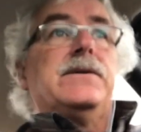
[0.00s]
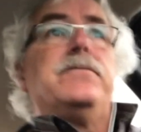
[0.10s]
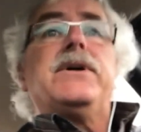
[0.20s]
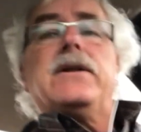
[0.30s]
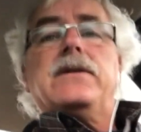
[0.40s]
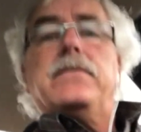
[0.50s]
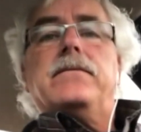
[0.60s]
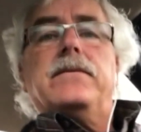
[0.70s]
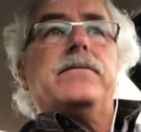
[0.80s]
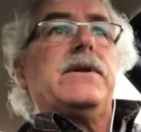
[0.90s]
Bill
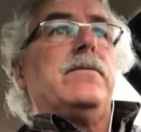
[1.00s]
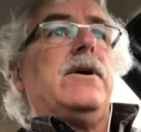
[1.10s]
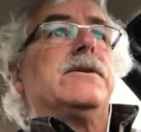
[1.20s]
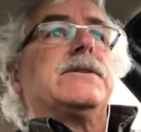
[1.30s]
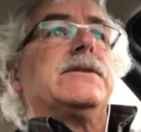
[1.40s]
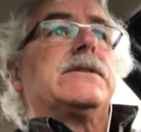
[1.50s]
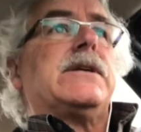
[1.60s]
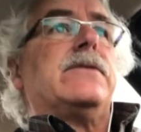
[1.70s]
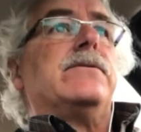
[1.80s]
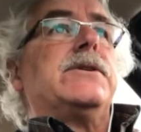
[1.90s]
Mollison
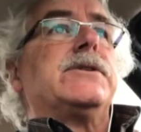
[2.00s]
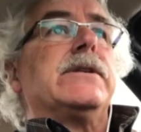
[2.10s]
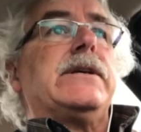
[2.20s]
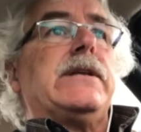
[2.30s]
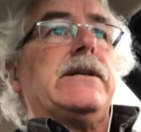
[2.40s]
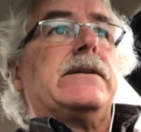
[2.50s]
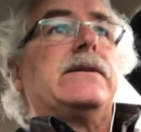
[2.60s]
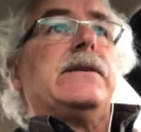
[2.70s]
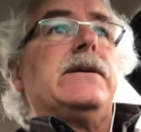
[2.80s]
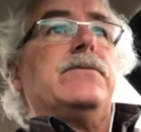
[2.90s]
said originally that
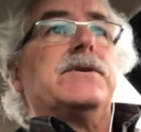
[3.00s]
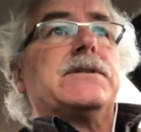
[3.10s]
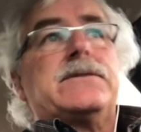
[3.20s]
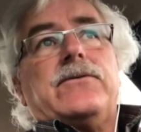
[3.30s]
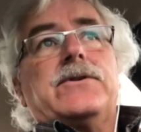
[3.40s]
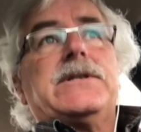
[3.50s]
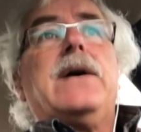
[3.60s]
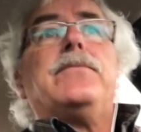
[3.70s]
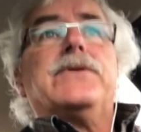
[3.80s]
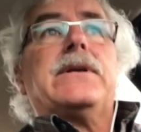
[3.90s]
it was, for
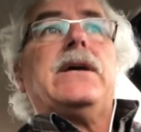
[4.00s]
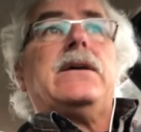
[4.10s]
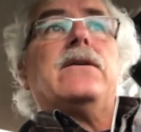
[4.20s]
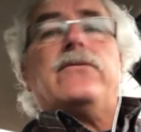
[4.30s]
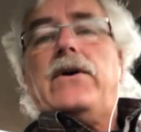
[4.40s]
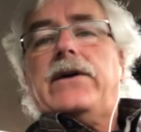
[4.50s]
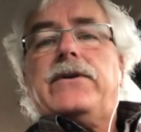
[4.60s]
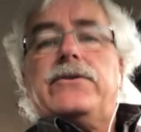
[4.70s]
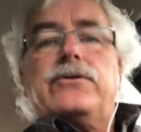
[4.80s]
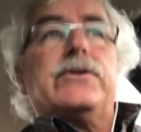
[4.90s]
example, taking
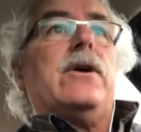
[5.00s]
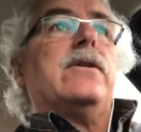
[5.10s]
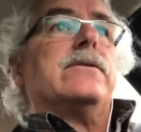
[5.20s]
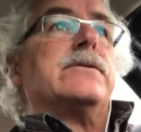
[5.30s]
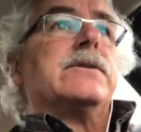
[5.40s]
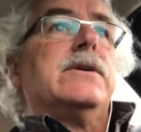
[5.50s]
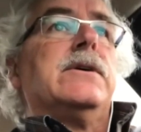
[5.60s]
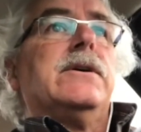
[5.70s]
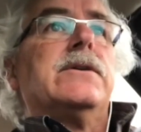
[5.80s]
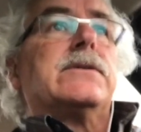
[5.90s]

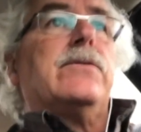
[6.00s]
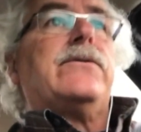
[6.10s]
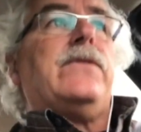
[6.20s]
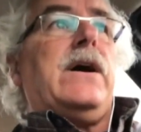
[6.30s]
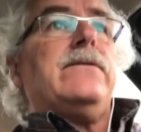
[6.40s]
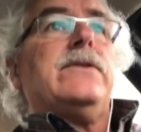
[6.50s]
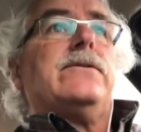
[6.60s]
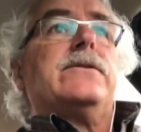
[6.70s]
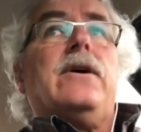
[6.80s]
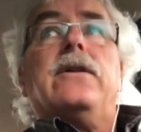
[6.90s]
$500. So with
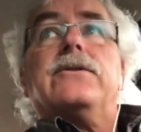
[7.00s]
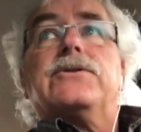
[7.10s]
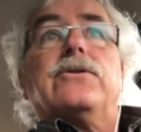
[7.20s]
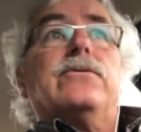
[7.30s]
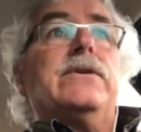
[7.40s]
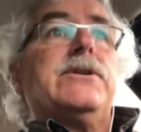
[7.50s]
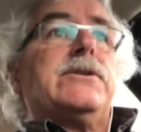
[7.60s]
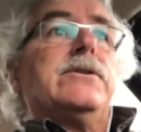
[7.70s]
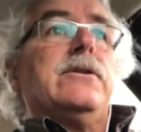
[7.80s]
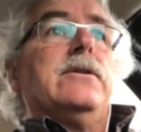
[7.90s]
$500, your
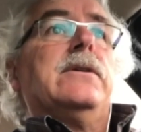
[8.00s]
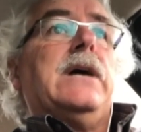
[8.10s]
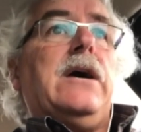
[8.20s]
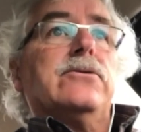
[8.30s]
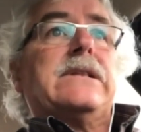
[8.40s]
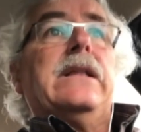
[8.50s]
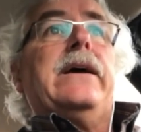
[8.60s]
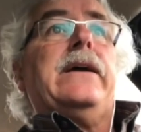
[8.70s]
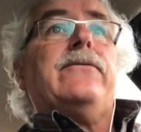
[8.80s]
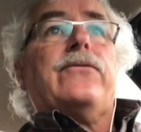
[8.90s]
original
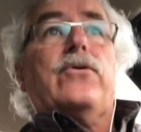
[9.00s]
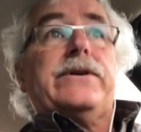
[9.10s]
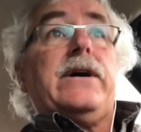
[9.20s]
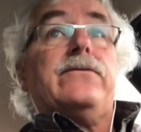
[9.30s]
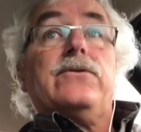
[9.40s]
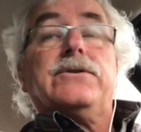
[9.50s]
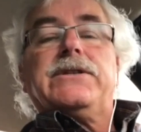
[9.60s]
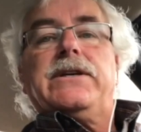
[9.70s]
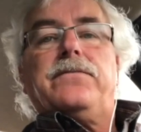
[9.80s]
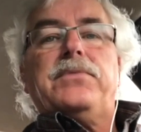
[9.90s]
outlay for
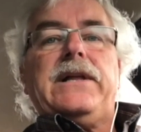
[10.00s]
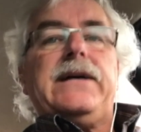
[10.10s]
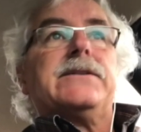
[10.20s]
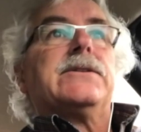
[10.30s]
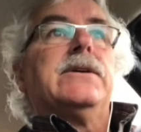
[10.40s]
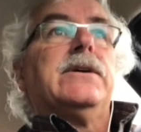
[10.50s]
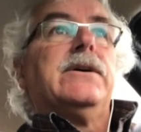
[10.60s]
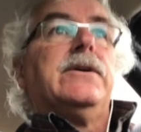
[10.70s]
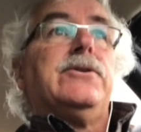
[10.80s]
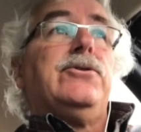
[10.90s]
diversity of plants,
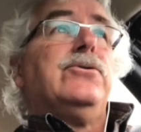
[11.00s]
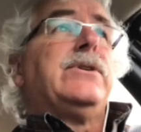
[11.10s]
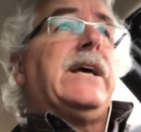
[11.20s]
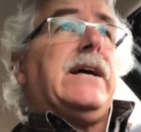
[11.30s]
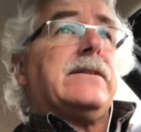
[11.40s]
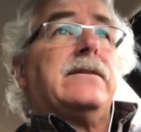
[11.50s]
you get